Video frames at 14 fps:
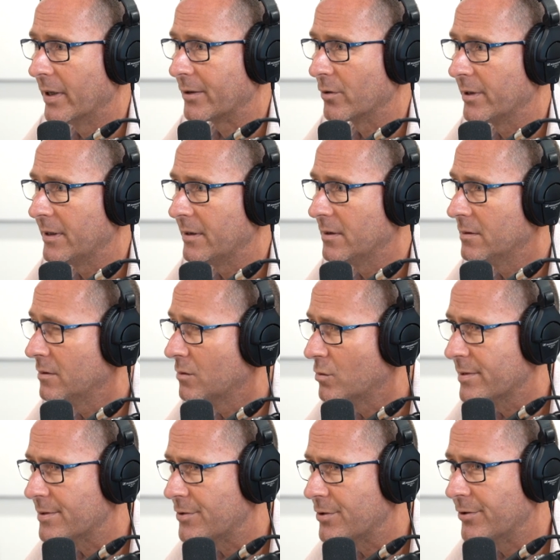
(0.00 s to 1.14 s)
I agree.
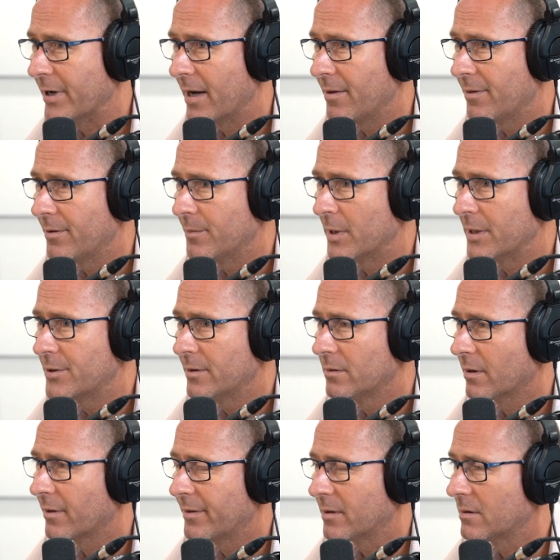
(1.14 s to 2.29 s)
Was it June eighth? You mm,
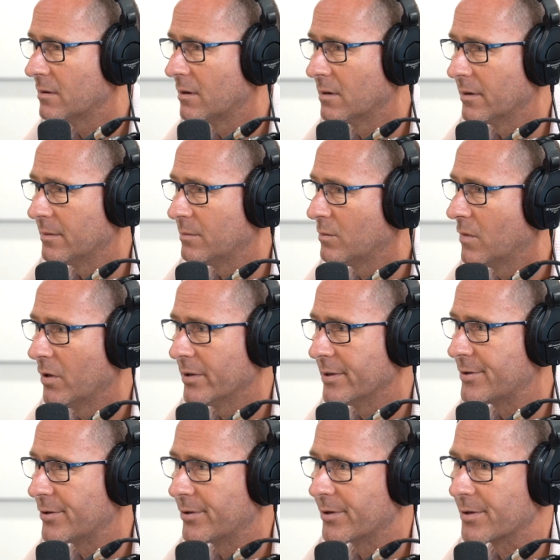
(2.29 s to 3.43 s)
mentioned. I think yeah. early early
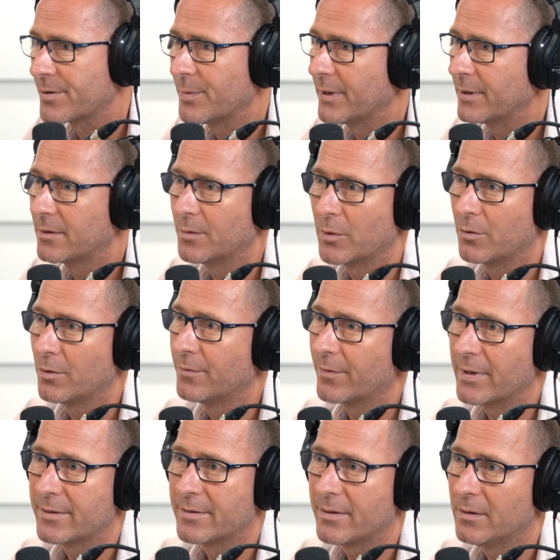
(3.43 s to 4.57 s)
June. I was speaking to my good
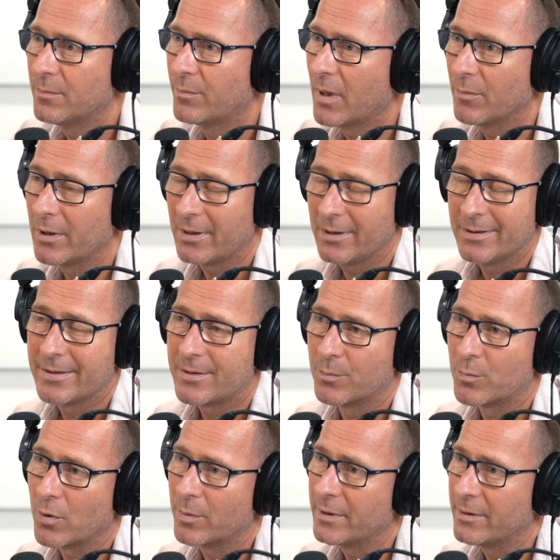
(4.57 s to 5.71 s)
friends in publicly listed
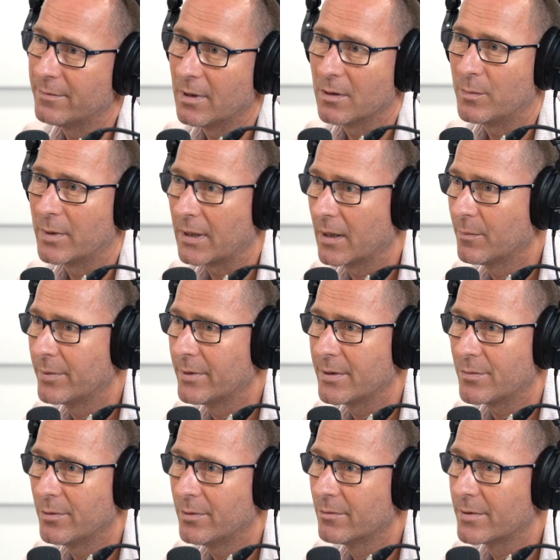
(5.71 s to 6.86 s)
property development
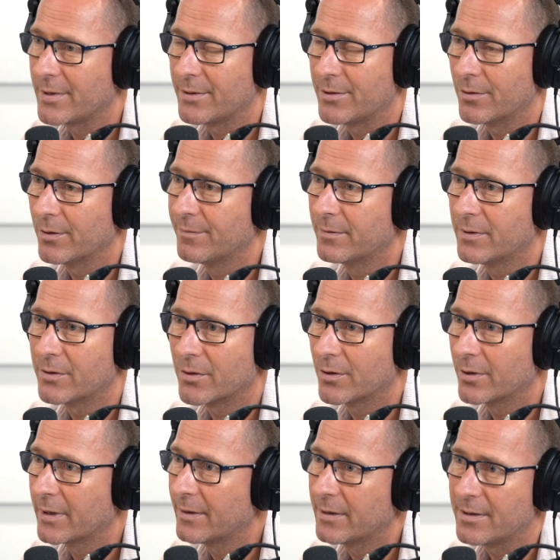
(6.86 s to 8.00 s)
companies with residual
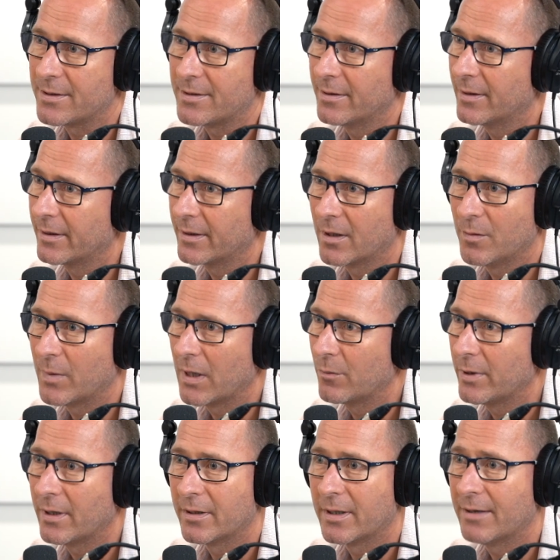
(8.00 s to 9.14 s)
inventory, and they're just sitting there going, "Mate,
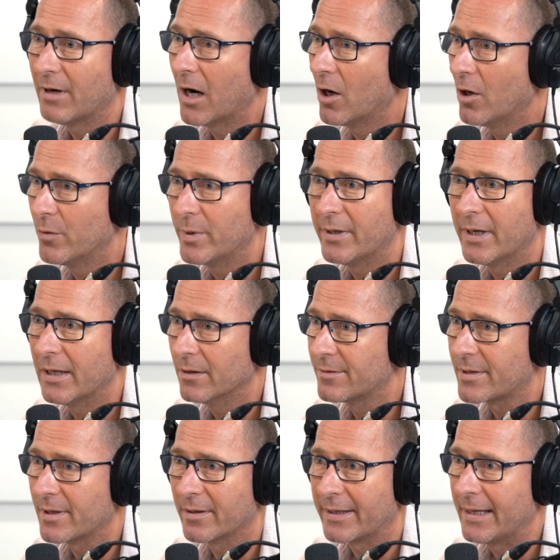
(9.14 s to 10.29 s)
we don't have a hope in hell of
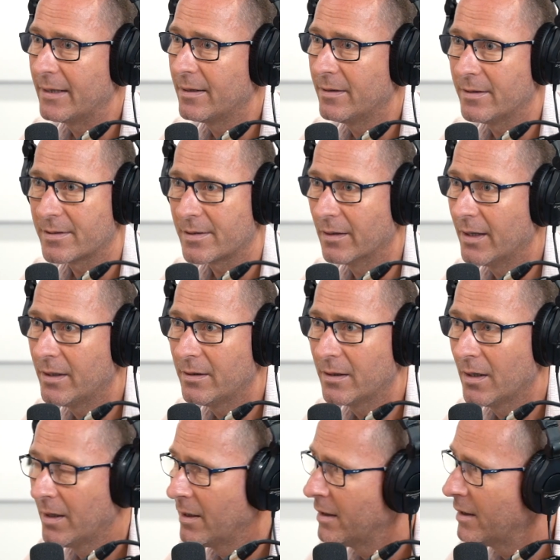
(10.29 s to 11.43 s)
selling any of this land."
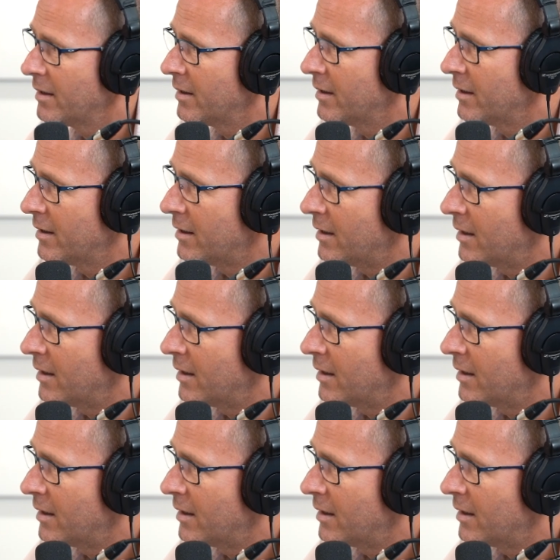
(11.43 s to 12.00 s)
Yeah, that's right.